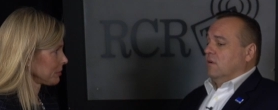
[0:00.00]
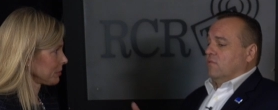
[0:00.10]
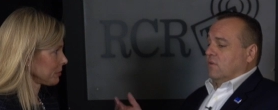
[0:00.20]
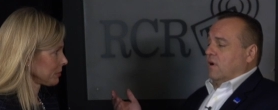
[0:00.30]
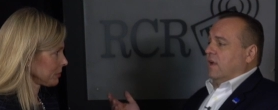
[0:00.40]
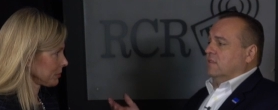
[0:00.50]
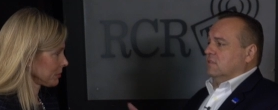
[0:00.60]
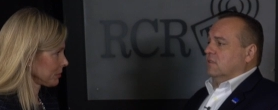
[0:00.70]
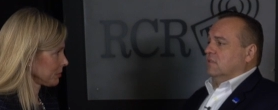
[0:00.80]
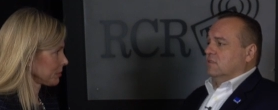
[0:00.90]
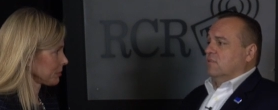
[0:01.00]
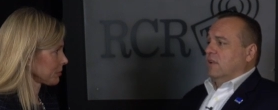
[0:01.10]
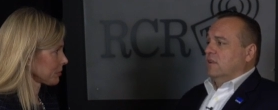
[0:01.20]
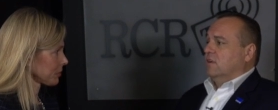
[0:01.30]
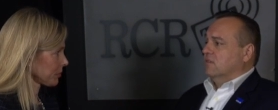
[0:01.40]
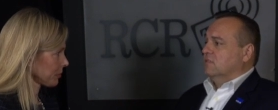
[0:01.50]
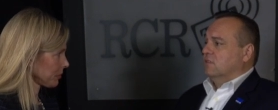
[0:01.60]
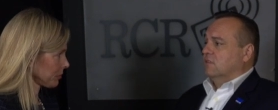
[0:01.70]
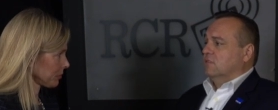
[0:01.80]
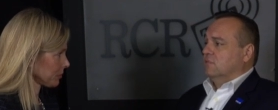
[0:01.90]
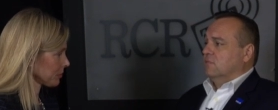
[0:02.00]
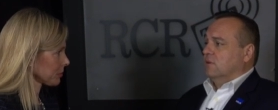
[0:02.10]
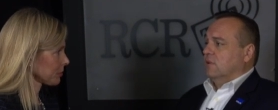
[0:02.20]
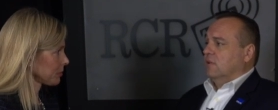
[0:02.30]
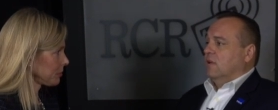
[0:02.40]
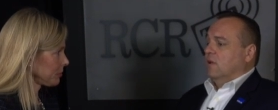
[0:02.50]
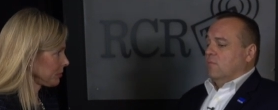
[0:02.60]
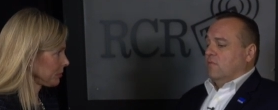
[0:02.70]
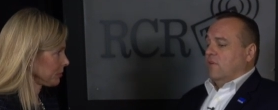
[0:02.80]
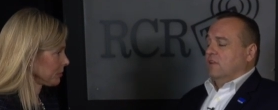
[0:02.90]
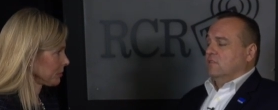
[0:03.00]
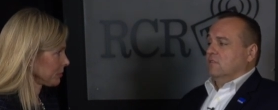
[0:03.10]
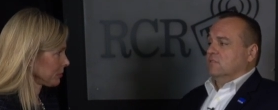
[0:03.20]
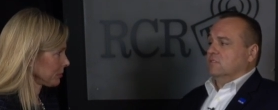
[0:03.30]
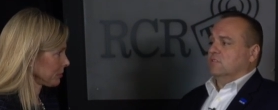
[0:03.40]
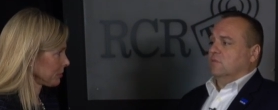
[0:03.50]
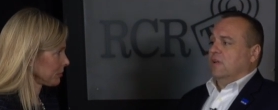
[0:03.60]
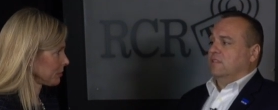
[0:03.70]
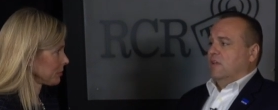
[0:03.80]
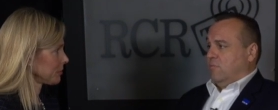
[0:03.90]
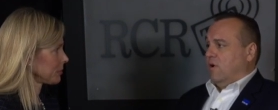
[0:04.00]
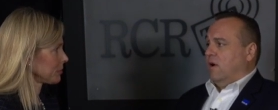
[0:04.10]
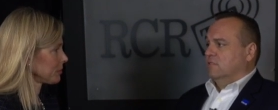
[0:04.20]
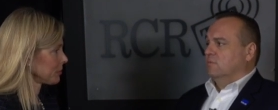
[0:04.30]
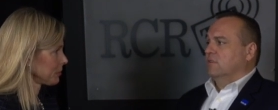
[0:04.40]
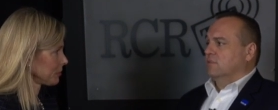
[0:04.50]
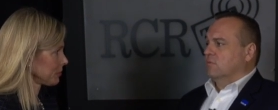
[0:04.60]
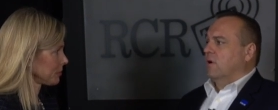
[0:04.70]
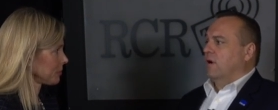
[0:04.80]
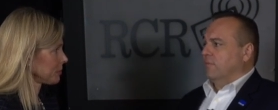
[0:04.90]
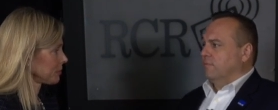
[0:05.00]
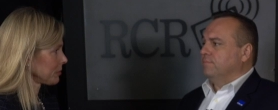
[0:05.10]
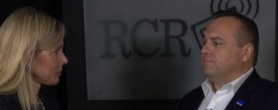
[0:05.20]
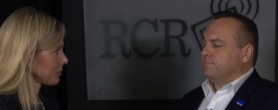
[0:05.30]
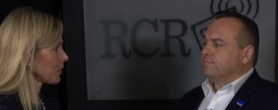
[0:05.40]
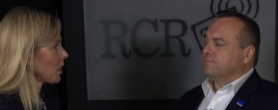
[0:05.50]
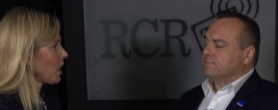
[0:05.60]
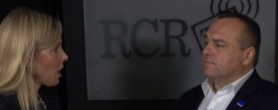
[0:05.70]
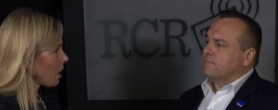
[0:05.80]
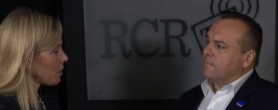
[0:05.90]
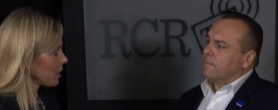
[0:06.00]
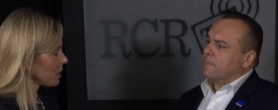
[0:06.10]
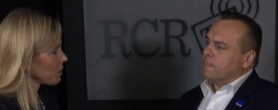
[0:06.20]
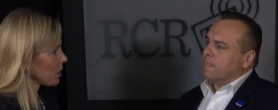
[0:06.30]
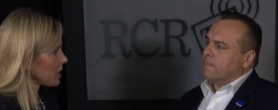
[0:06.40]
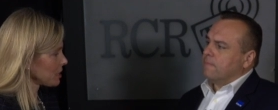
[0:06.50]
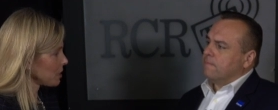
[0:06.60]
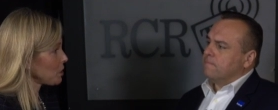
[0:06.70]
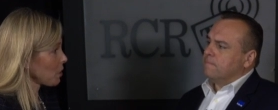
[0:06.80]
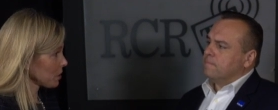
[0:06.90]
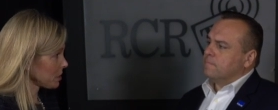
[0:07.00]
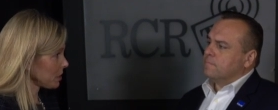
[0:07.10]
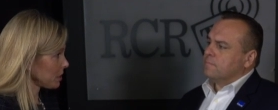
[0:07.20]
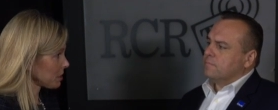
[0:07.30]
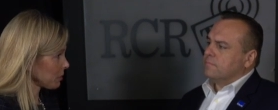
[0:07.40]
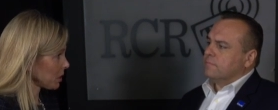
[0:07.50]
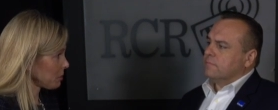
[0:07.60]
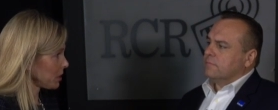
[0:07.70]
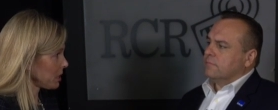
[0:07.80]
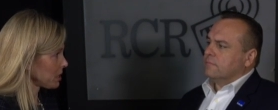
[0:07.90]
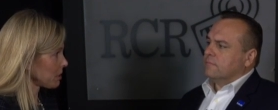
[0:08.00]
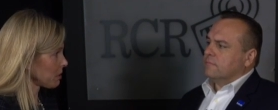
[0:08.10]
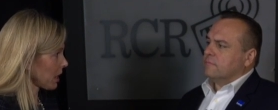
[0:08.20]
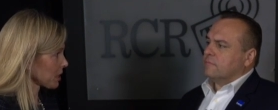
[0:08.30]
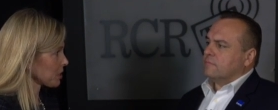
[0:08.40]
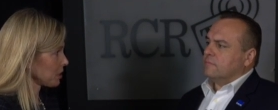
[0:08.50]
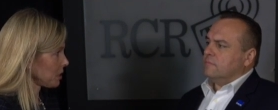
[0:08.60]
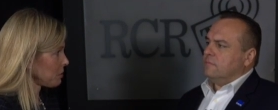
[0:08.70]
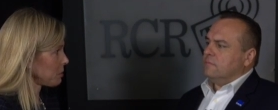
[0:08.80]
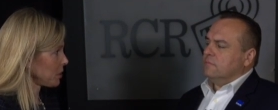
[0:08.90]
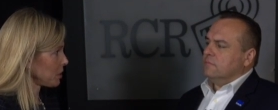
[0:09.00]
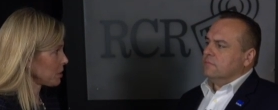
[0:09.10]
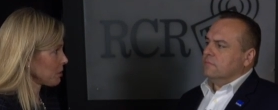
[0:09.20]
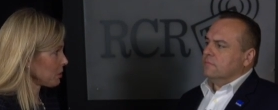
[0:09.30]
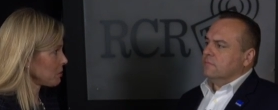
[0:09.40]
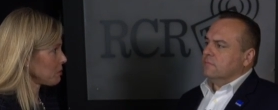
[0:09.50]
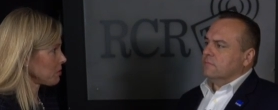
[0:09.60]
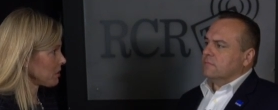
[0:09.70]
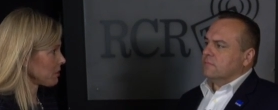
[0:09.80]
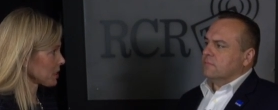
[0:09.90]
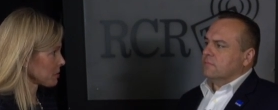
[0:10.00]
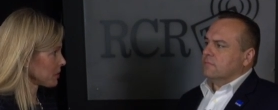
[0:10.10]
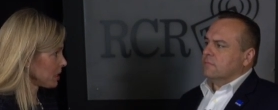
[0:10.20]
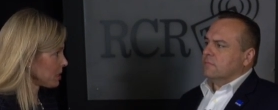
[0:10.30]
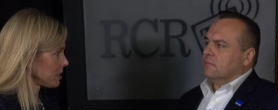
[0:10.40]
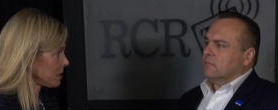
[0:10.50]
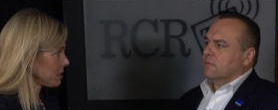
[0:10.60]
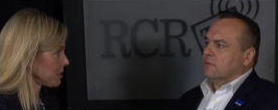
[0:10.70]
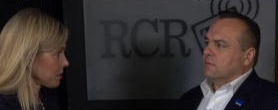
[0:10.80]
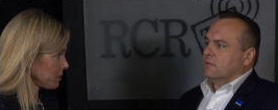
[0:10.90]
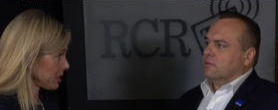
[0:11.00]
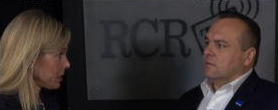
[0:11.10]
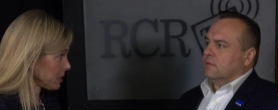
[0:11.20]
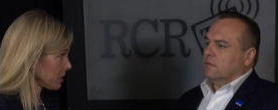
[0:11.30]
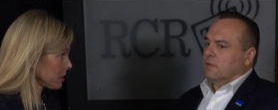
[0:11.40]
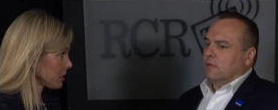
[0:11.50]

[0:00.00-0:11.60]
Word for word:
Speaker 1: you know, Verizon at this event here is looking to really provide solutions to make that possible as well.
Speaker 2: Okay, great. So you are seeing some companies that are actually putting their own investment into distributed antenna